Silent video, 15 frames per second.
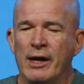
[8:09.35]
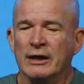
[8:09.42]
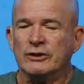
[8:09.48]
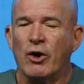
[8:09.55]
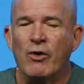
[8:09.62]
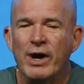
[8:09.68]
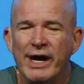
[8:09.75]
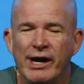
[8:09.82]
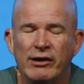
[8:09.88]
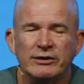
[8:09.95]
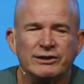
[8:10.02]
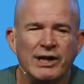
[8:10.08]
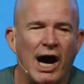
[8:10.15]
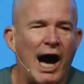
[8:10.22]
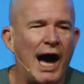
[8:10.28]
So
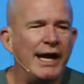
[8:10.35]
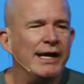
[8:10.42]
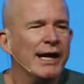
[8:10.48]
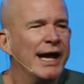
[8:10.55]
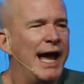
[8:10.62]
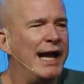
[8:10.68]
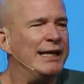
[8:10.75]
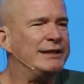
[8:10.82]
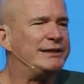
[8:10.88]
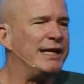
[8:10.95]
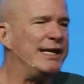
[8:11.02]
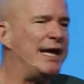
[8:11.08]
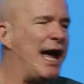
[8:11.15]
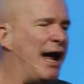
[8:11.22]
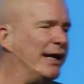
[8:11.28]
here's God, and he's
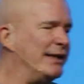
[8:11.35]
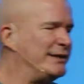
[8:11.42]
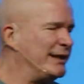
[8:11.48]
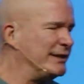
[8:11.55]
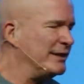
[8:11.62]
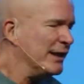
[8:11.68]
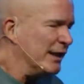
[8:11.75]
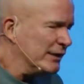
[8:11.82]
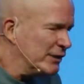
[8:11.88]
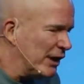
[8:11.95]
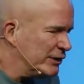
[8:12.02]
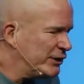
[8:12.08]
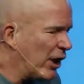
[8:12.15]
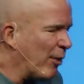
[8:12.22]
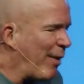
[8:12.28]
sitting down, and he says,
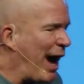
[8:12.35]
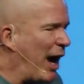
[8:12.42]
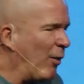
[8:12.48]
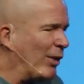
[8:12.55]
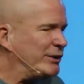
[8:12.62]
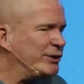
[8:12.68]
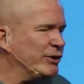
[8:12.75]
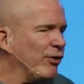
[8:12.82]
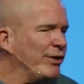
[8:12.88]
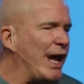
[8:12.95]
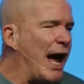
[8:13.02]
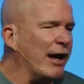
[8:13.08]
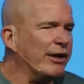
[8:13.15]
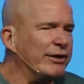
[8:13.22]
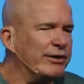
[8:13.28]
Jeremiah, I want you to go
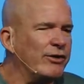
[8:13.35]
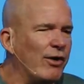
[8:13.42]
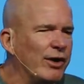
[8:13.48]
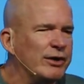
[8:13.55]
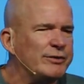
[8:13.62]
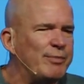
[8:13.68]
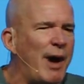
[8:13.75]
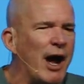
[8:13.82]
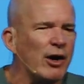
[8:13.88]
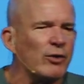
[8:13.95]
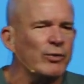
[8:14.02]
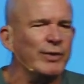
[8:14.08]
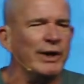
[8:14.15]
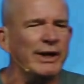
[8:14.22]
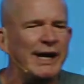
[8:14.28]
down and go to this potter's
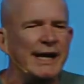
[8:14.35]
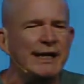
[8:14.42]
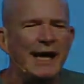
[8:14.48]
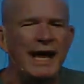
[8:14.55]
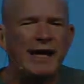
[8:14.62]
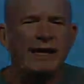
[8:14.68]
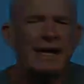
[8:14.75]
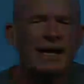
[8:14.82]
wheel. And